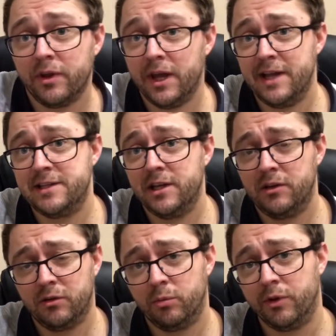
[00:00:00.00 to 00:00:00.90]
that you're
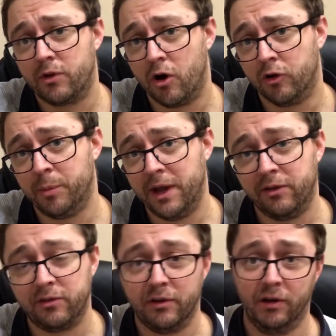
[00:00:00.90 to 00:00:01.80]
hitting with cold
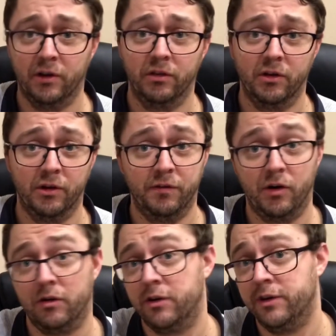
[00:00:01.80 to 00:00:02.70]
mist and
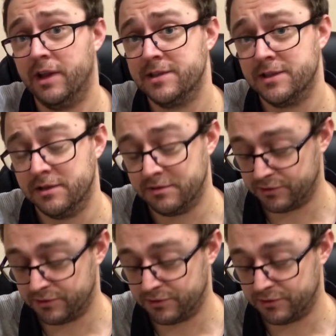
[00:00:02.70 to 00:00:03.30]
therefore condensing.